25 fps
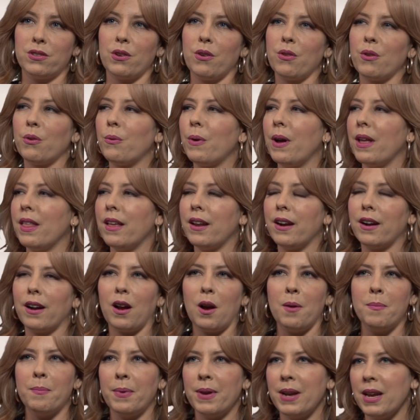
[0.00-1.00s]
So the way that a
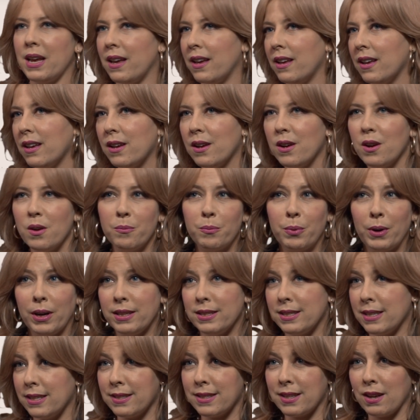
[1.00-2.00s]
company
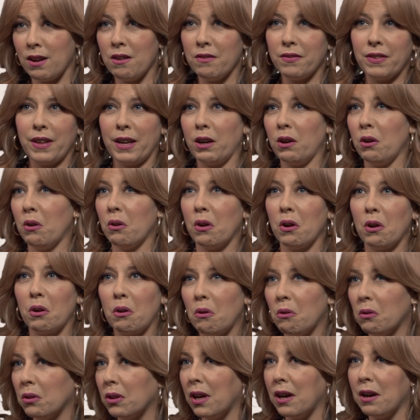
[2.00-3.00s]
brands itself like
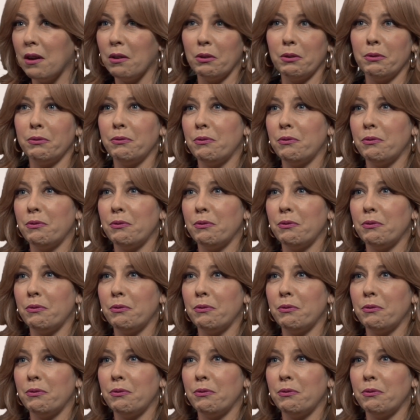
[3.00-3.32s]
Coca-Cola or